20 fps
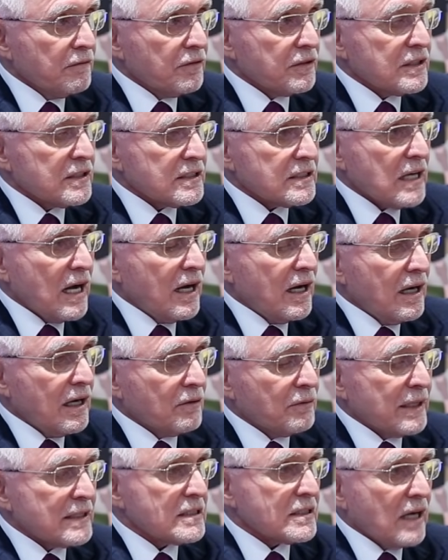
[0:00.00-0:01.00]
for the so-
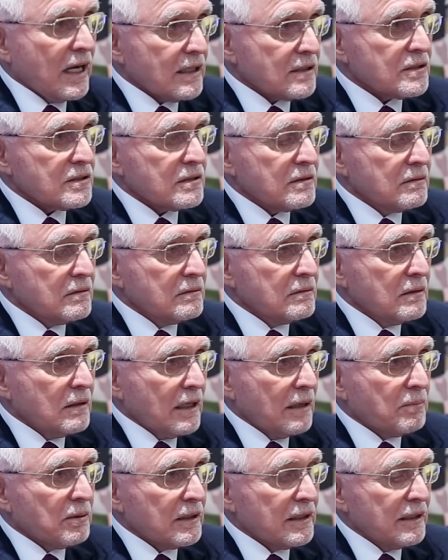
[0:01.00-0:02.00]
uh, Red Sox,
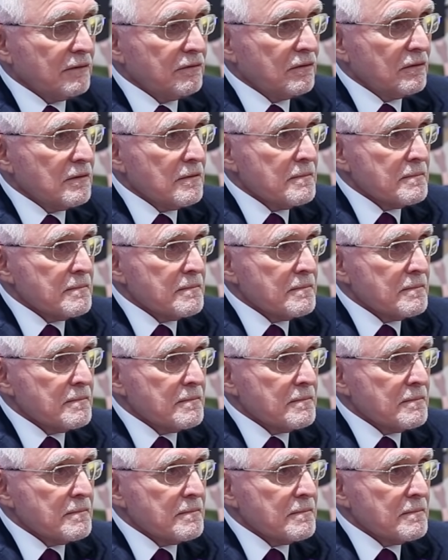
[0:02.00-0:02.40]
I believe